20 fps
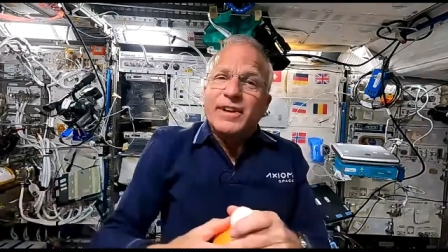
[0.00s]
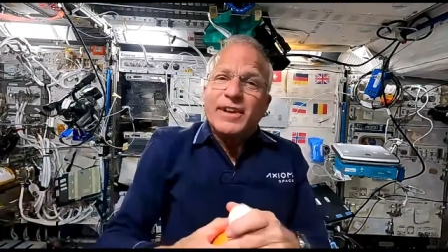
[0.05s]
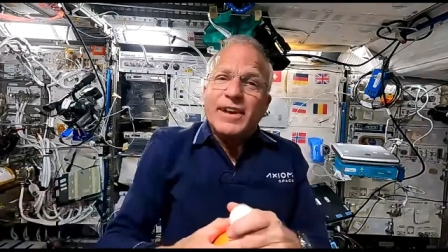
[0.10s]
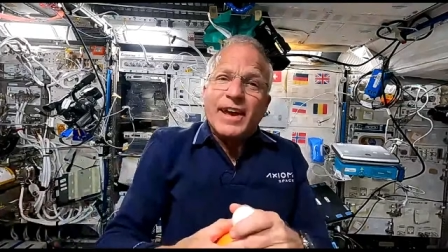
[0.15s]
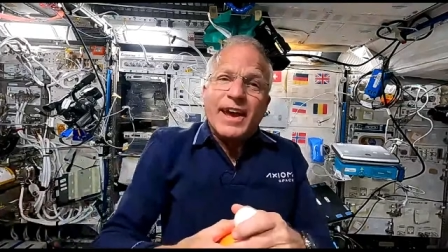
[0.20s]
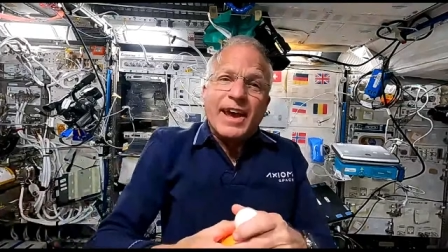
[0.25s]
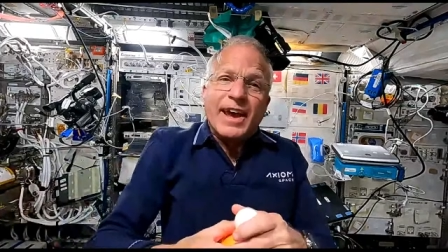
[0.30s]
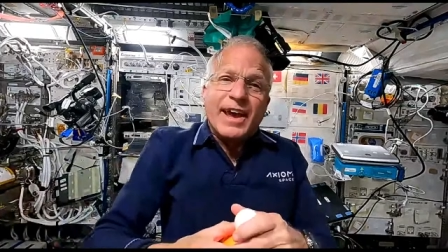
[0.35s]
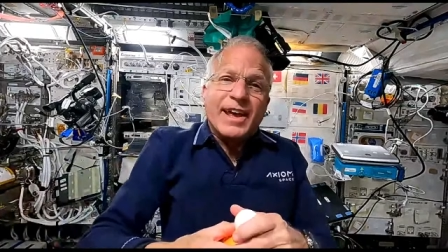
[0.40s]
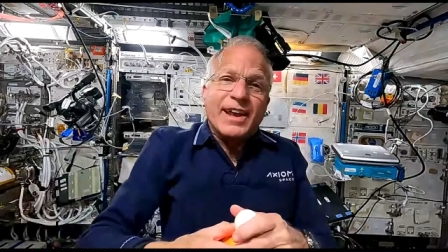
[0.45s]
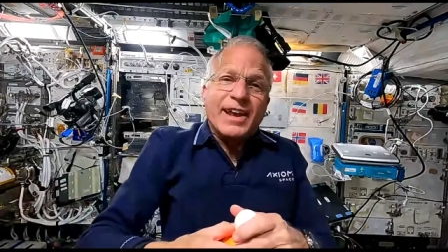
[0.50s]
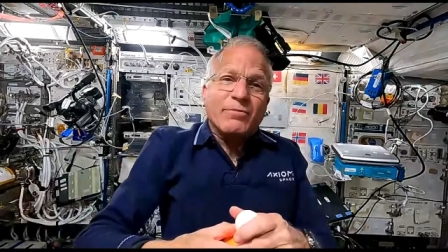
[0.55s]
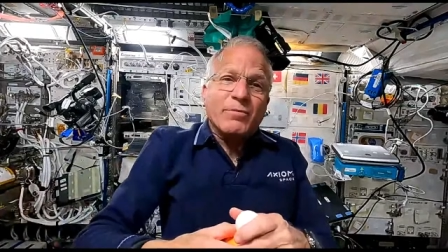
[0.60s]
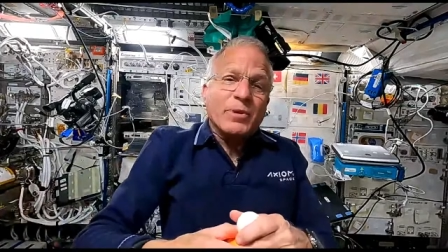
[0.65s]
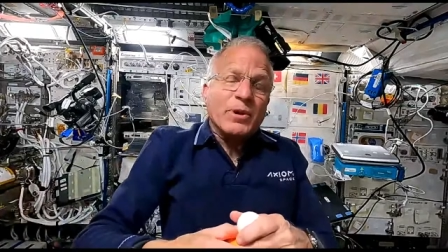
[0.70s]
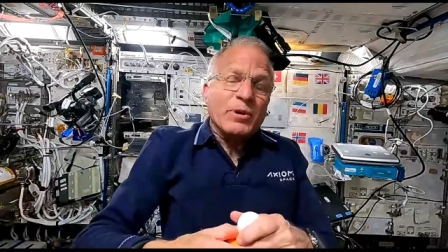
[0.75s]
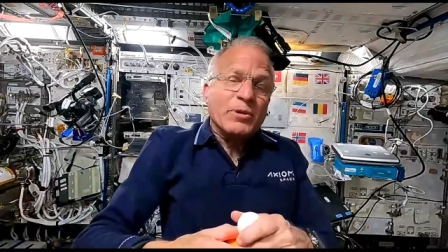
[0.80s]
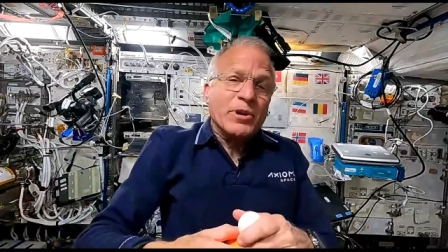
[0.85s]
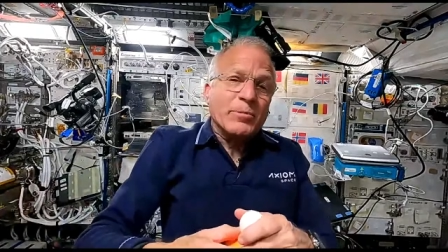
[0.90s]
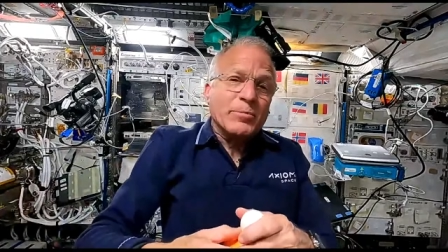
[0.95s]
And we
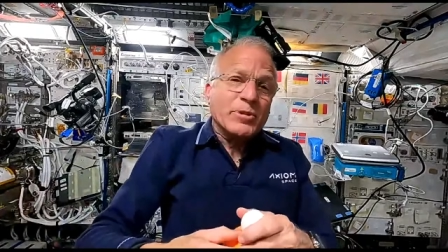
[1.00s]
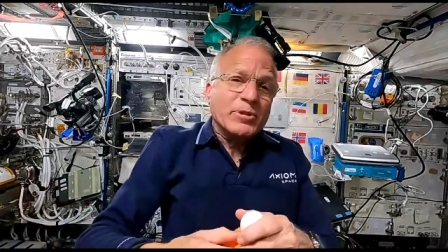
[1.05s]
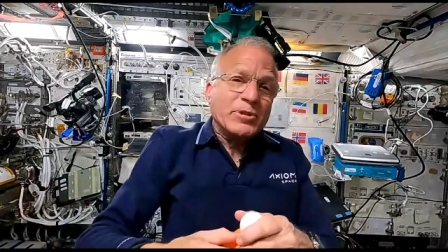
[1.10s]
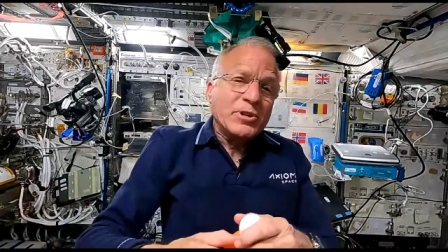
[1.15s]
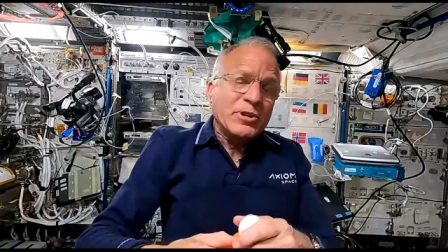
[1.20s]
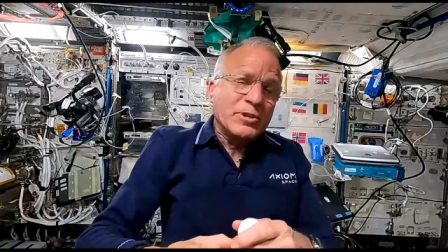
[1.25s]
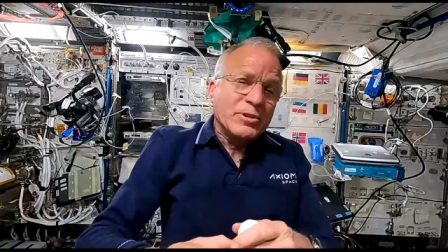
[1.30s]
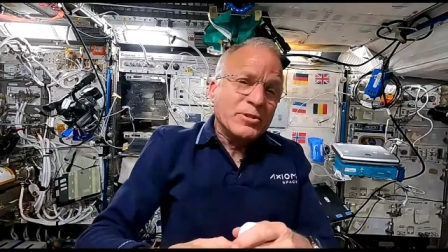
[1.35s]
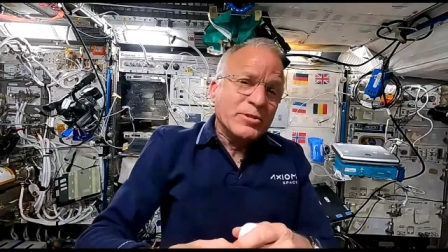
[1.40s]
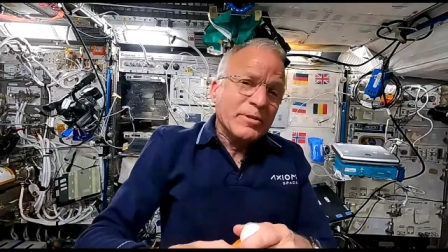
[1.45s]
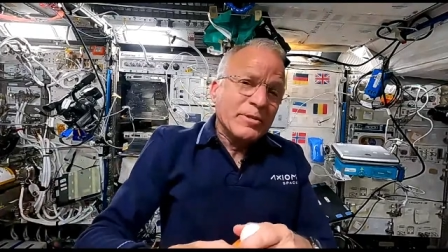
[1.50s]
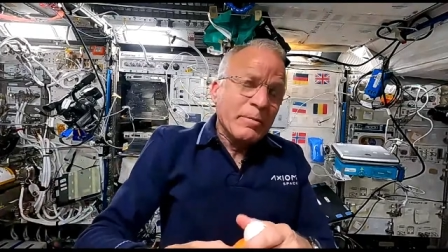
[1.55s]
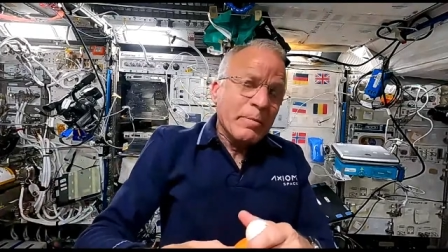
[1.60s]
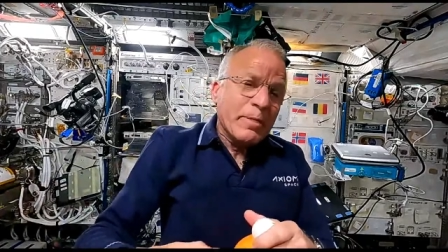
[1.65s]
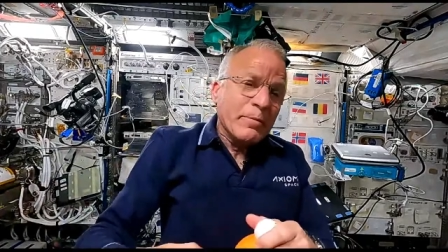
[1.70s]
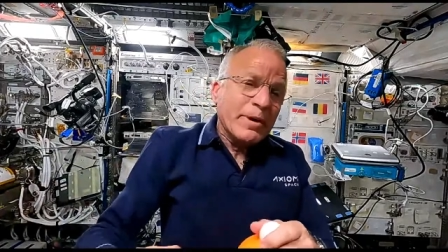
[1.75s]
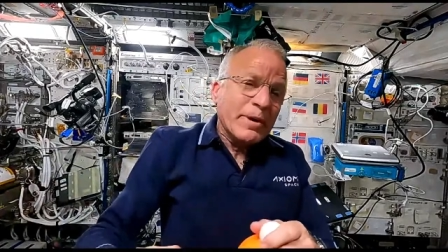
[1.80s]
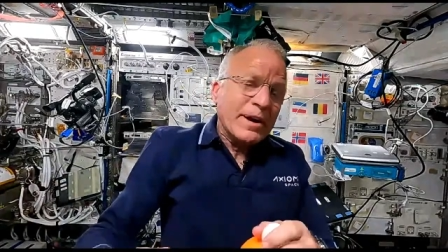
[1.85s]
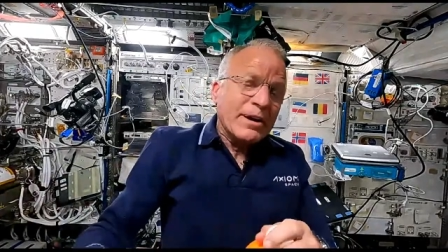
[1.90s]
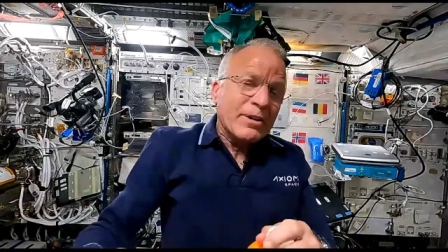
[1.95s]
go number two,
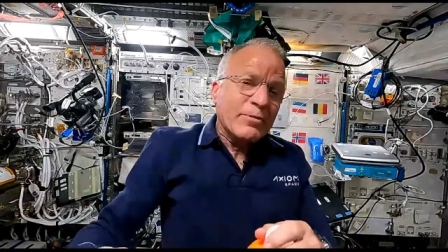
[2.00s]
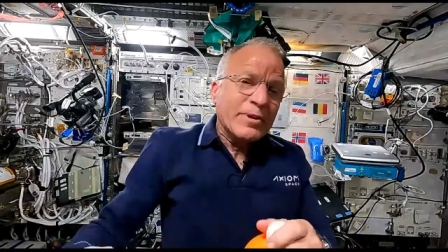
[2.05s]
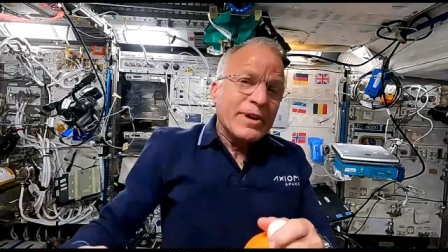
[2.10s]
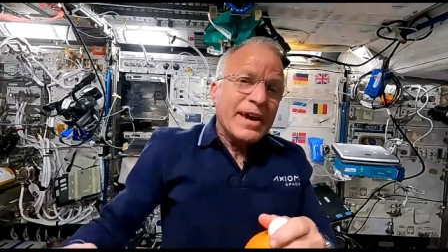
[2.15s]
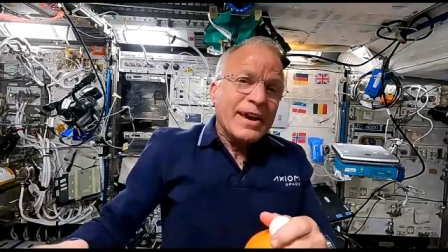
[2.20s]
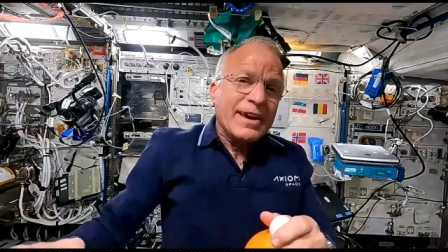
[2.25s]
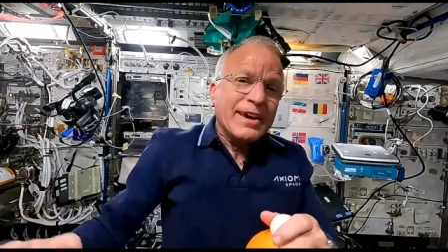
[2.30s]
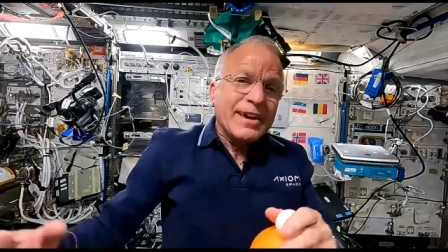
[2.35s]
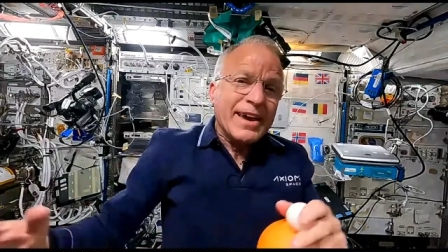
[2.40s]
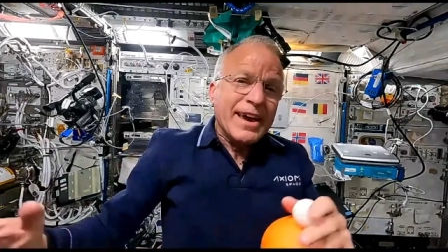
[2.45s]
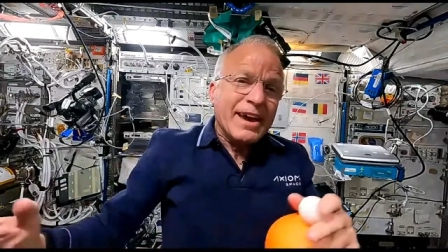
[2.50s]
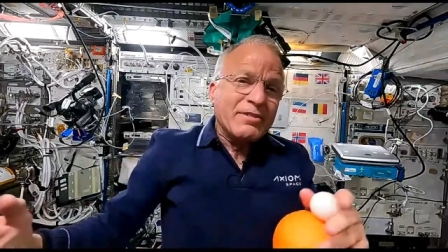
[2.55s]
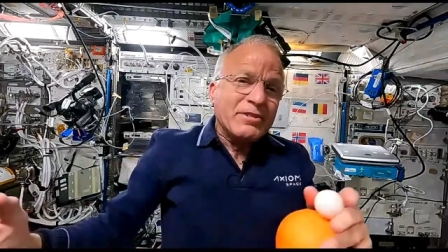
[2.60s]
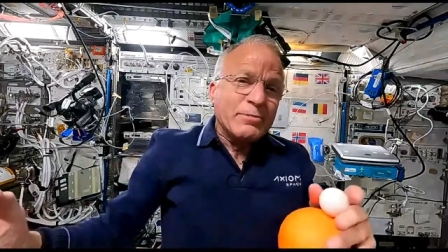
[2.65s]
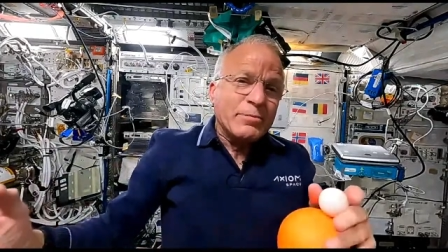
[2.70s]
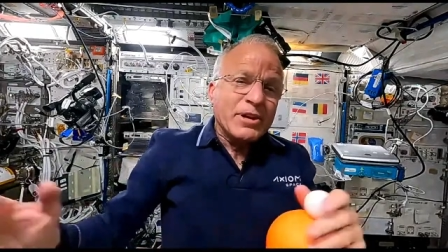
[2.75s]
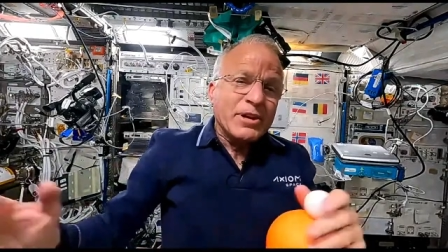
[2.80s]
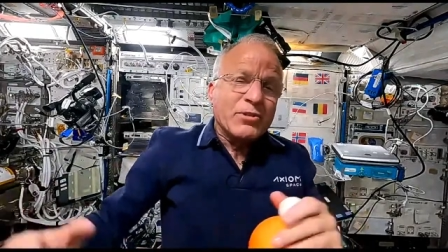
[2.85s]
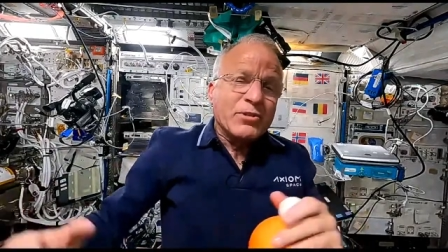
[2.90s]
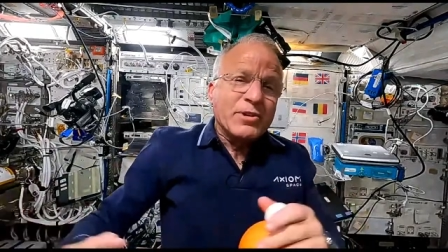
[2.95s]
well, we have to
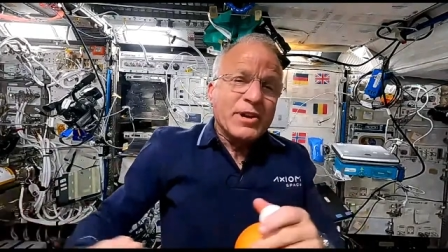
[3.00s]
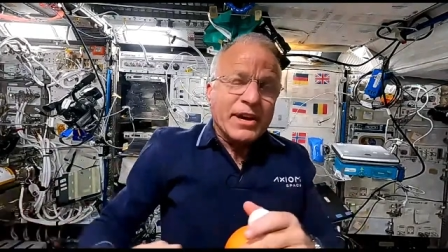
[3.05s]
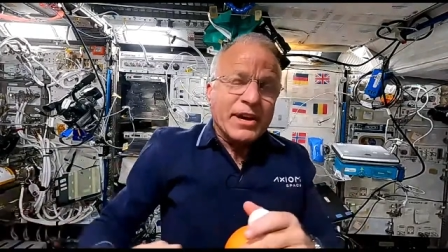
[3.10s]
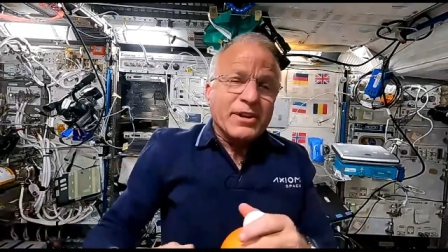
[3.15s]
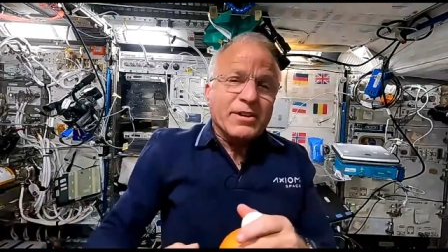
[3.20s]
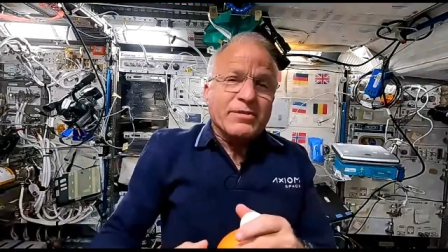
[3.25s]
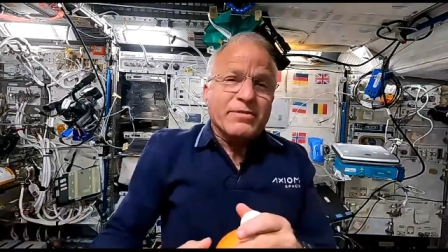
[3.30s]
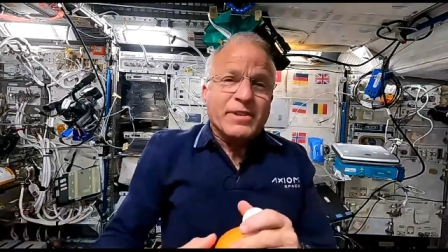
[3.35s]
be creative.